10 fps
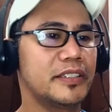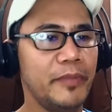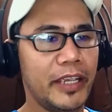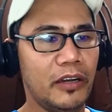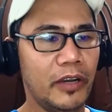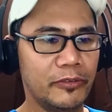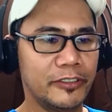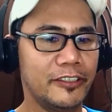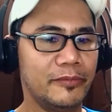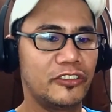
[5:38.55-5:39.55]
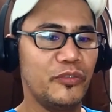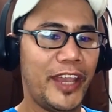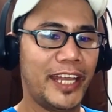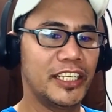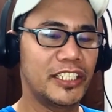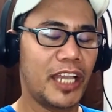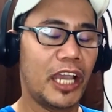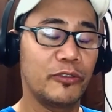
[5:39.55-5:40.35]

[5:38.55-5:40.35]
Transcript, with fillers: somehow I was able to manage.